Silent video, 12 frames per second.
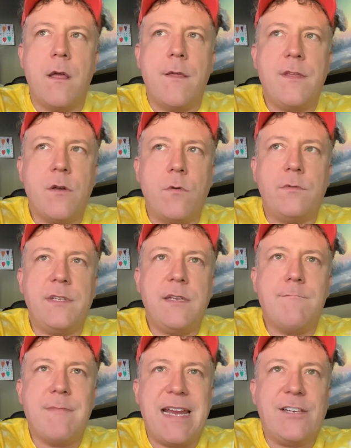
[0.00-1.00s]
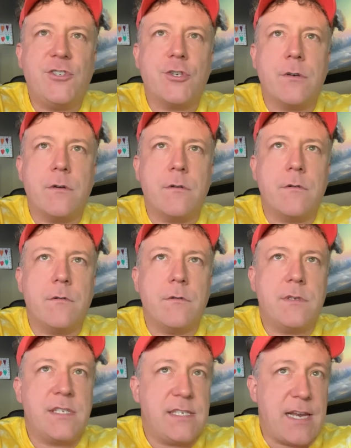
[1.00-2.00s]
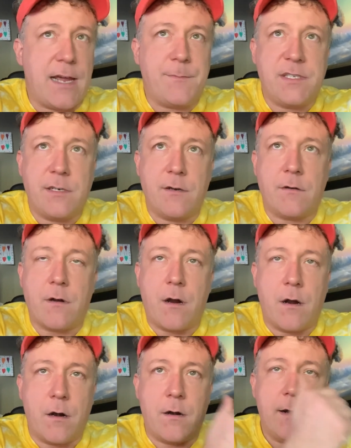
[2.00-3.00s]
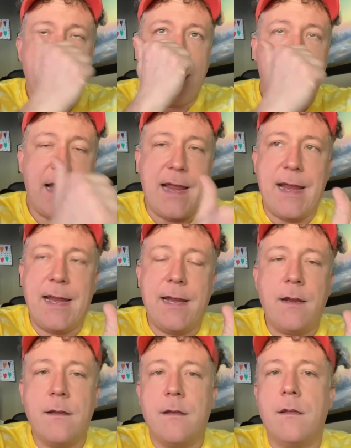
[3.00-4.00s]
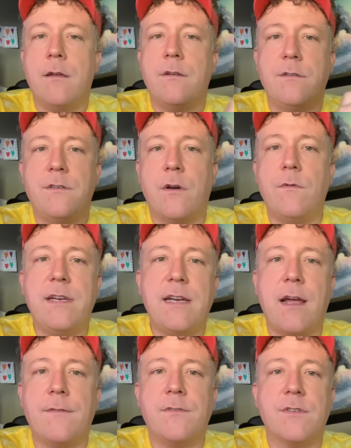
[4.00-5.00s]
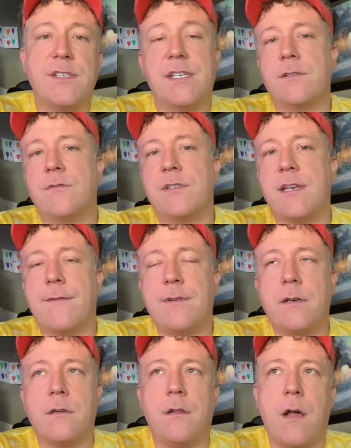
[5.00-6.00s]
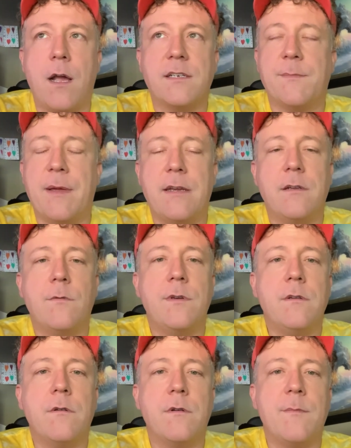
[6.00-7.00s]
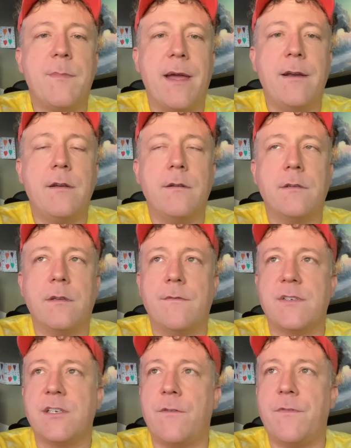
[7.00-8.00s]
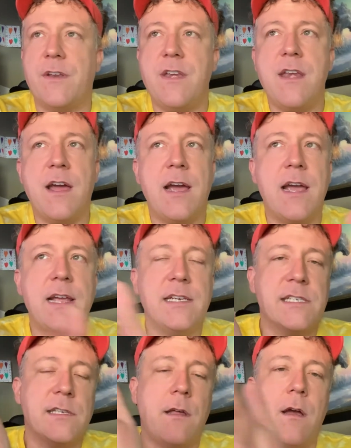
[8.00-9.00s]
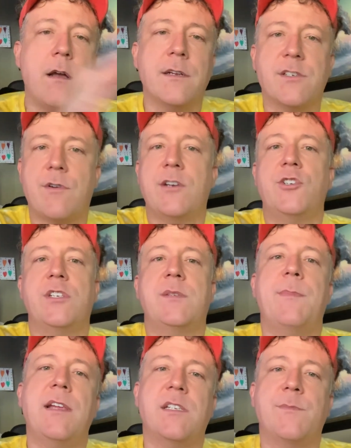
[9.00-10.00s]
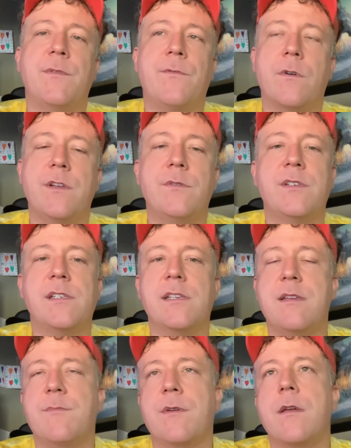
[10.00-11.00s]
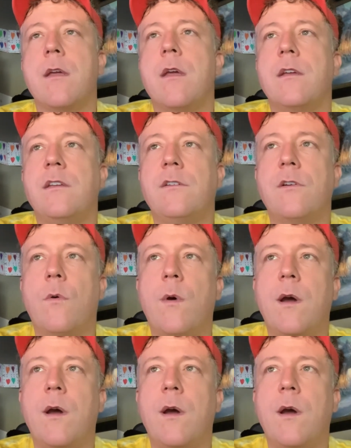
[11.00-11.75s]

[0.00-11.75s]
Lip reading: The only major steps here are A, don't eat after 6 or 7 o'clock, depending when you go to bed. Give yourself a nice long stretch of space before you sleep. You don't